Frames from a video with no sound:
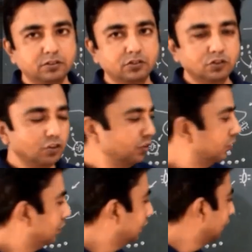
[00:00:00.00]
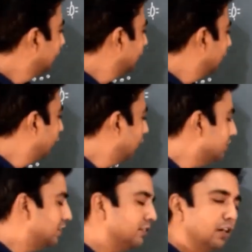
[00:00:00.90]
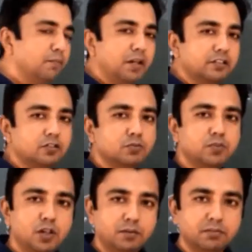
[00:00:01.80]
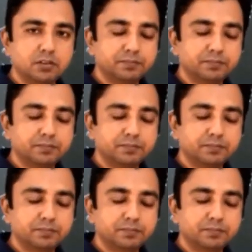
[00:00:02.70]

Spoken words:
So once this complex is formed,